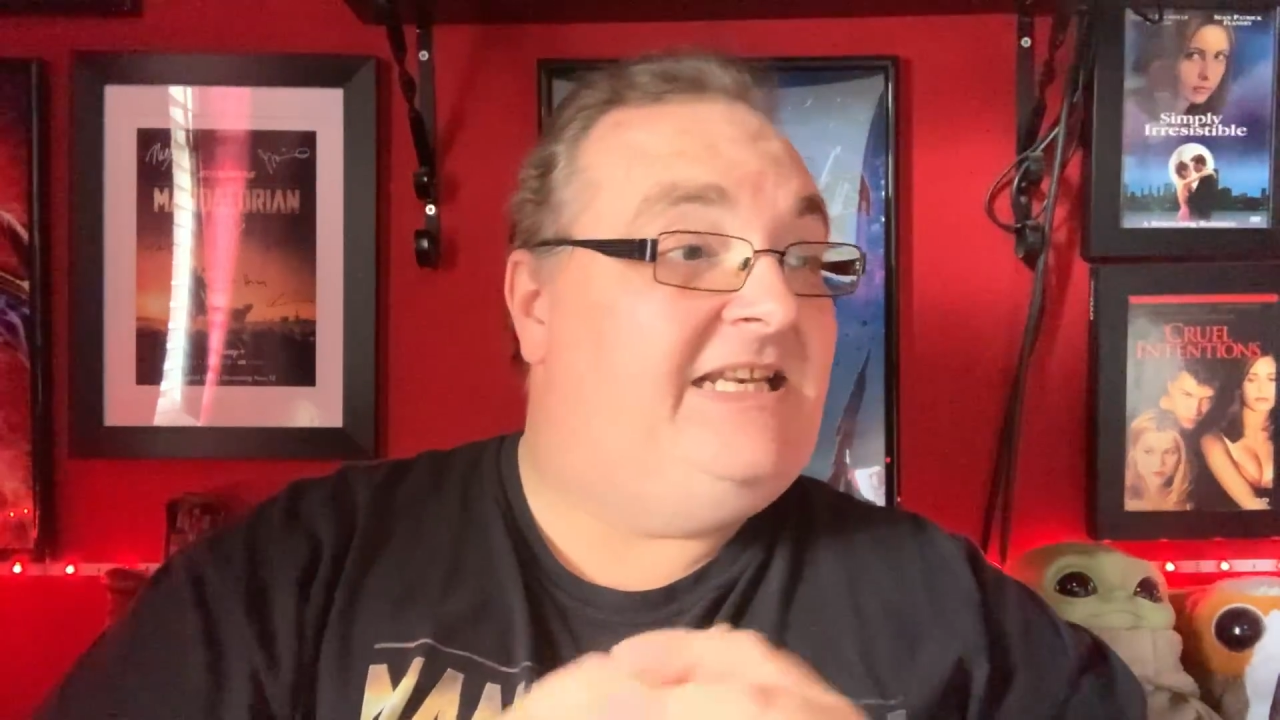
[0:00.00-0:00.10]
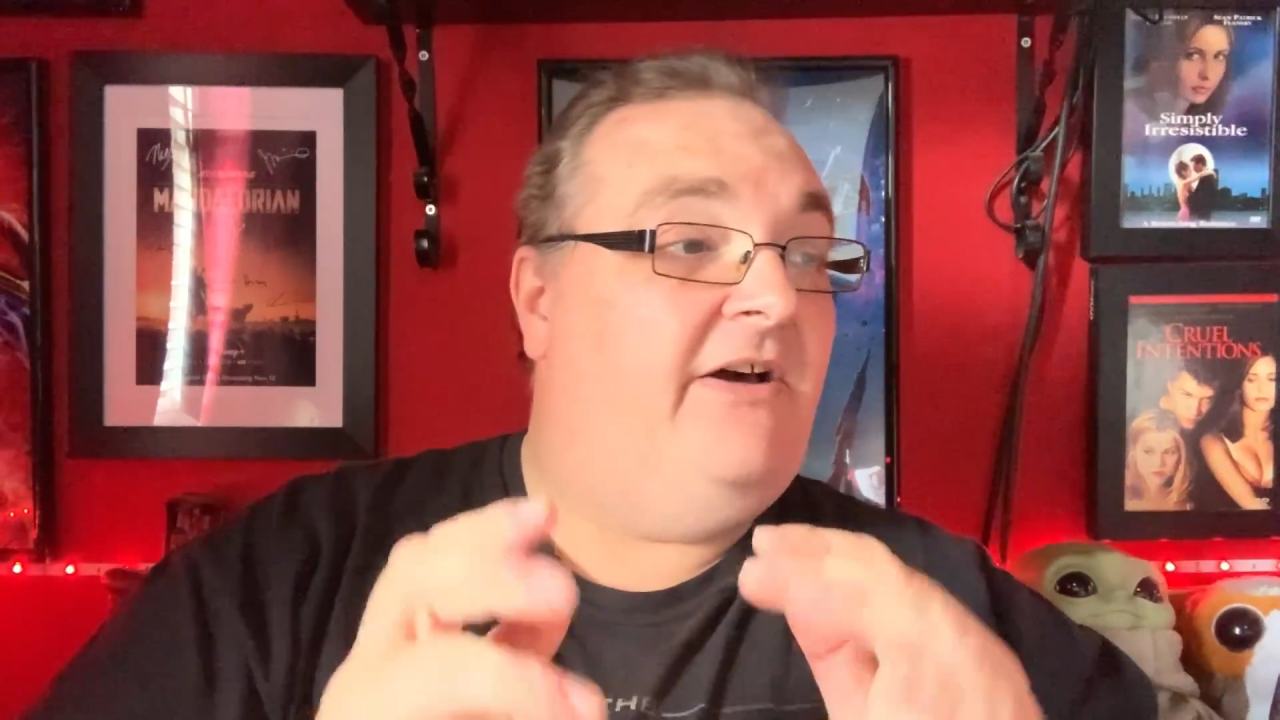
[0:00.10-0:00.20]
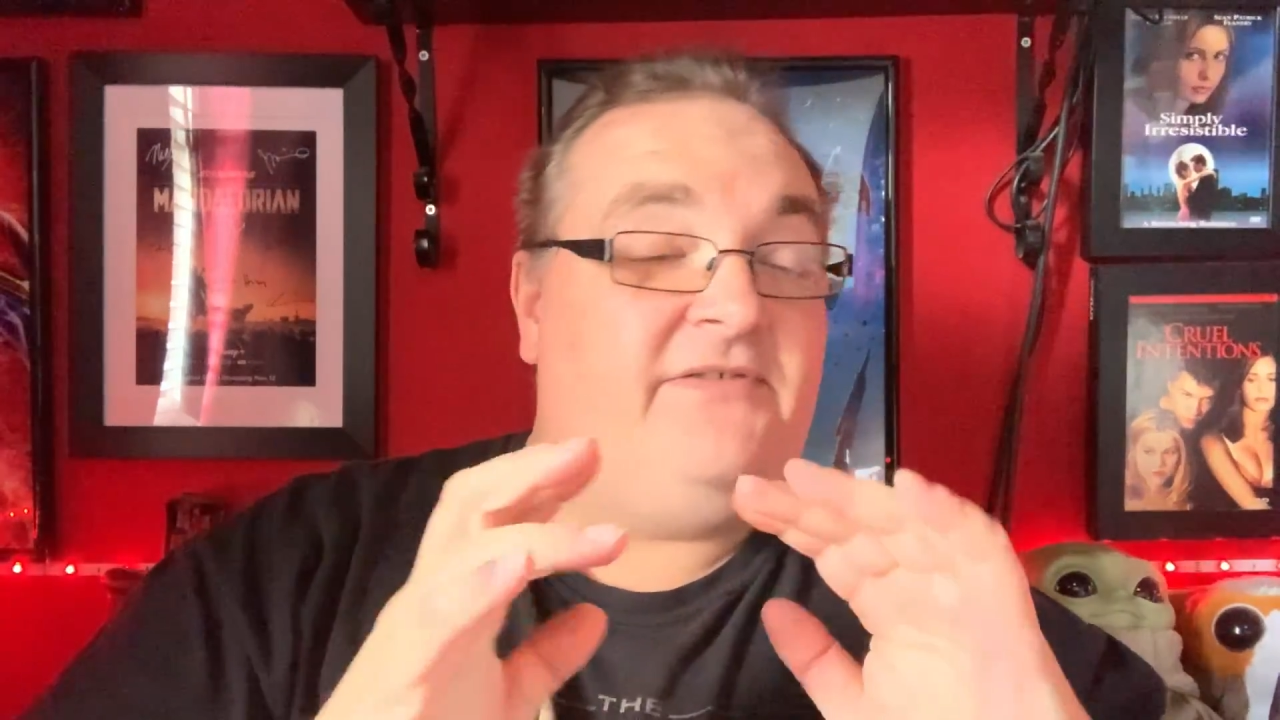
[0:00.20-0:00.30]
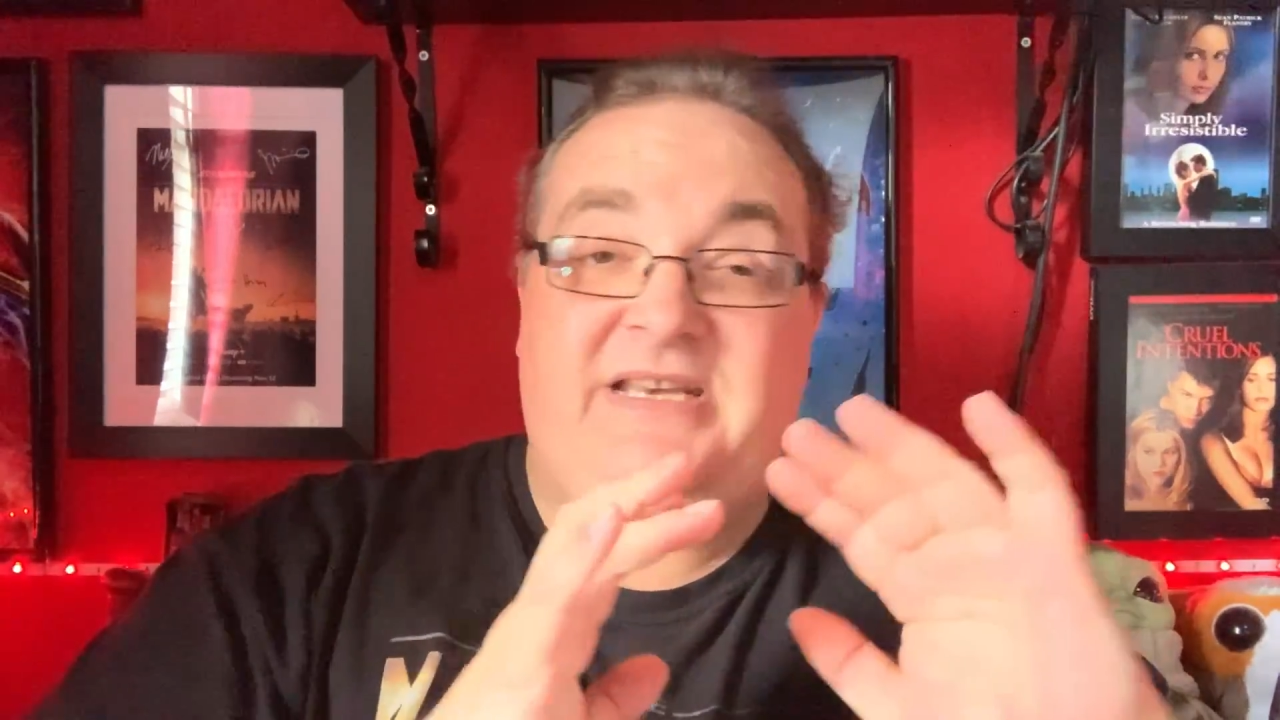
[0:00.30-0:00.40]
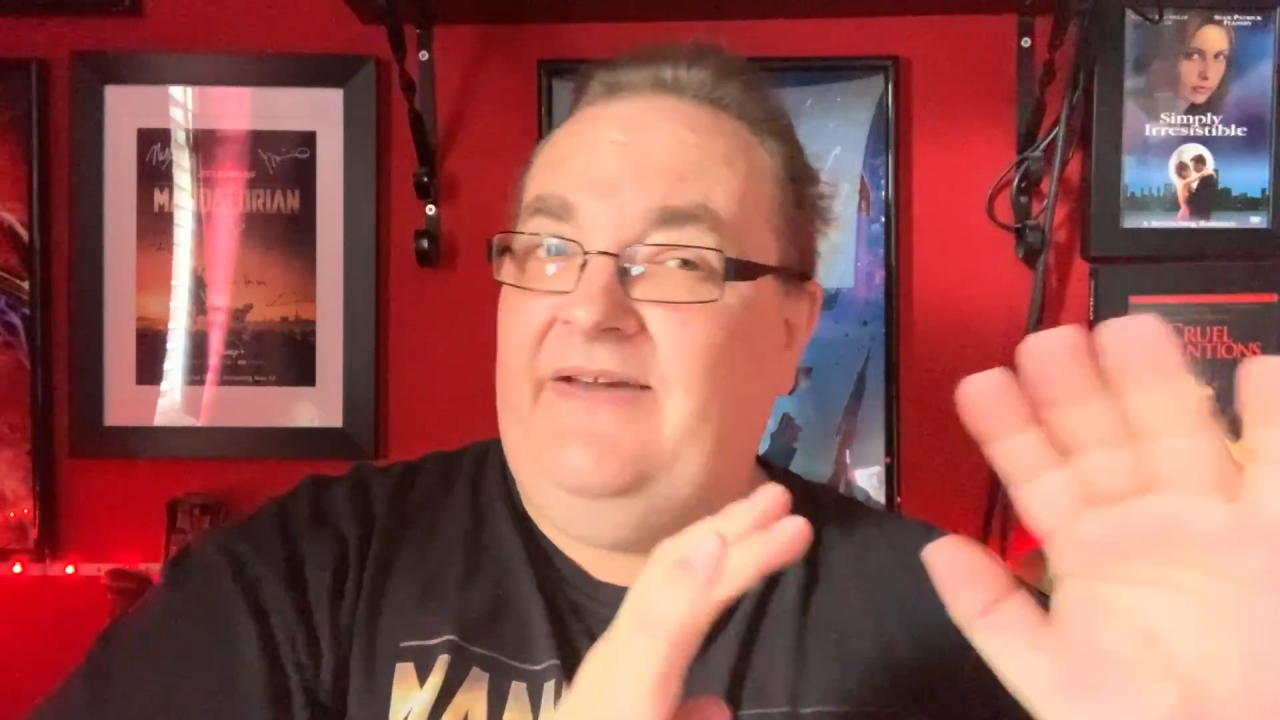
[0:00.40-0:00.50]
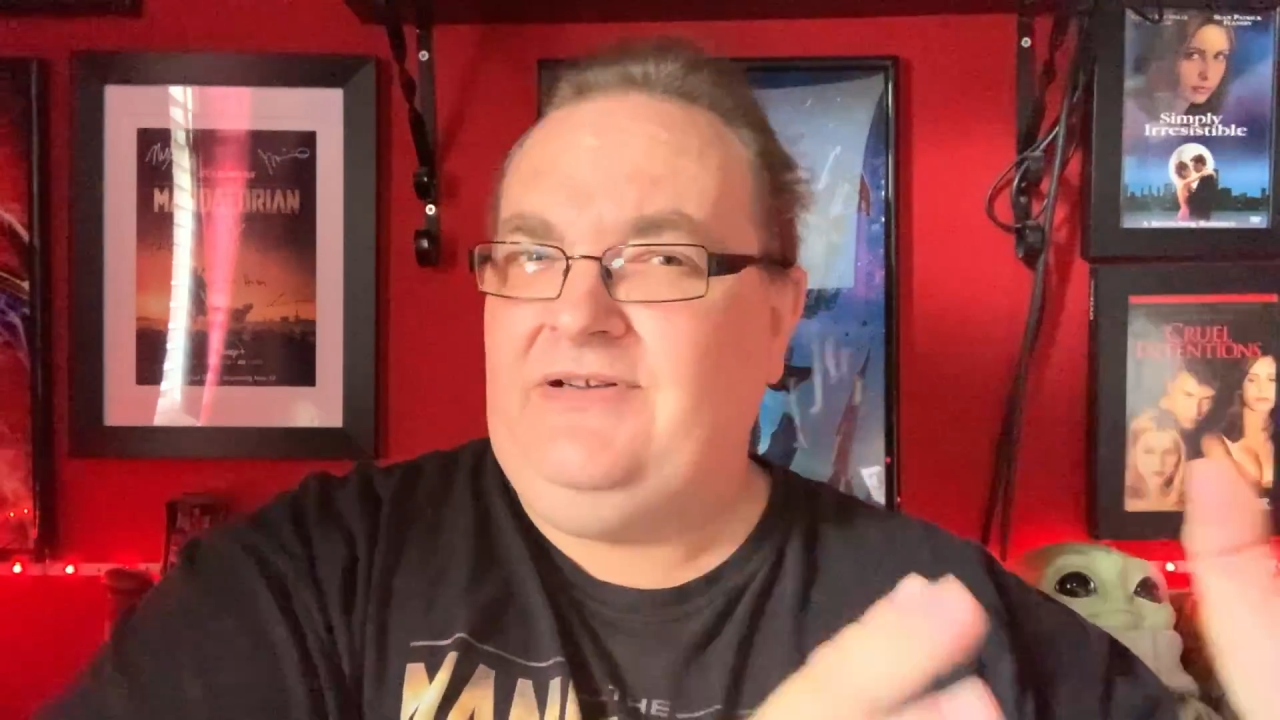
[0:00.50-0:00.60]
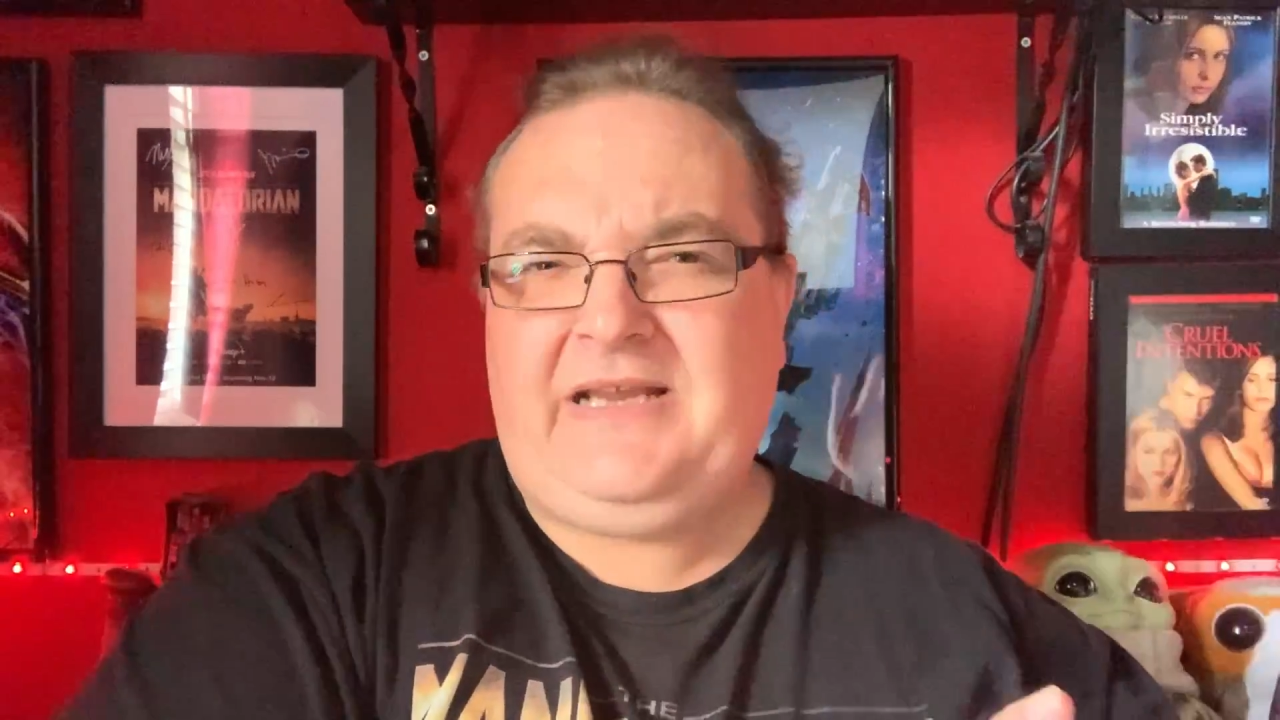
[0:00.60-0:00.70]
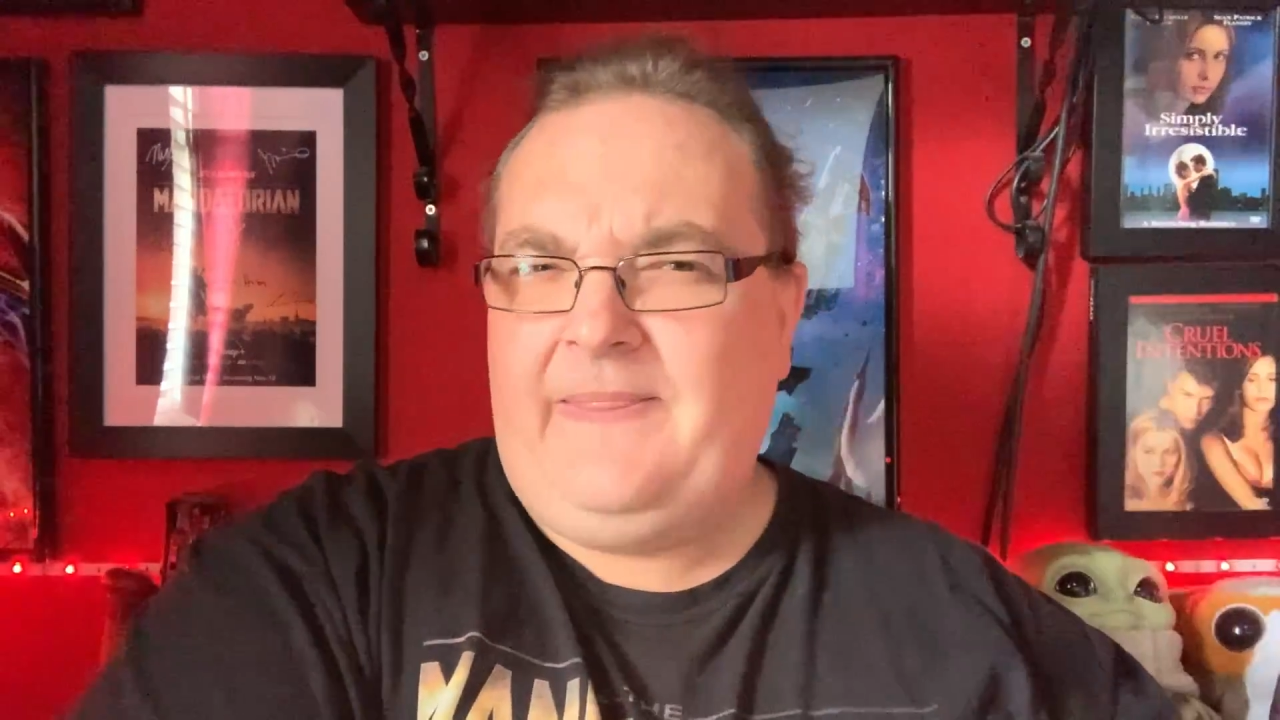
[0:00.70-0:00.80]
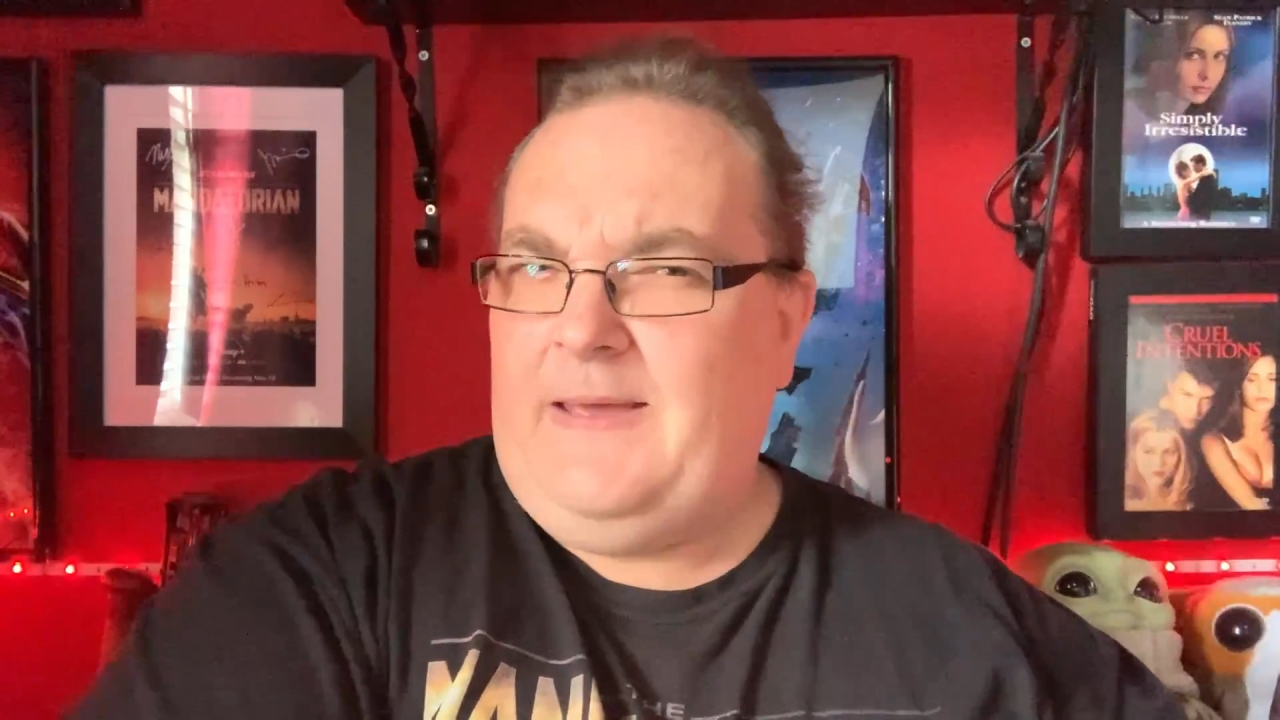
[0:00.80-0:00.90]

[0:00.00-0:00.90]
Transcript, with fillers: I've never done